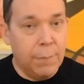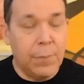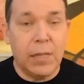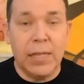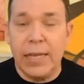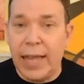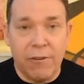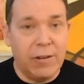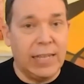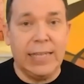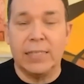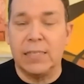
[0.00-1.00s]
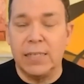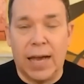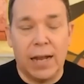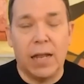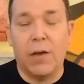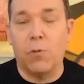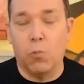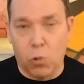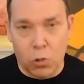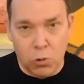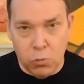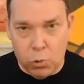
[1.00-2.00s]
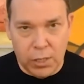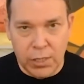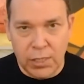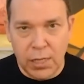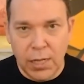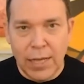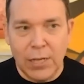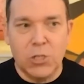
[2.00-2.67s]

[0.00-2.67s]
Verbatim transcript: But linearity is not how the world works.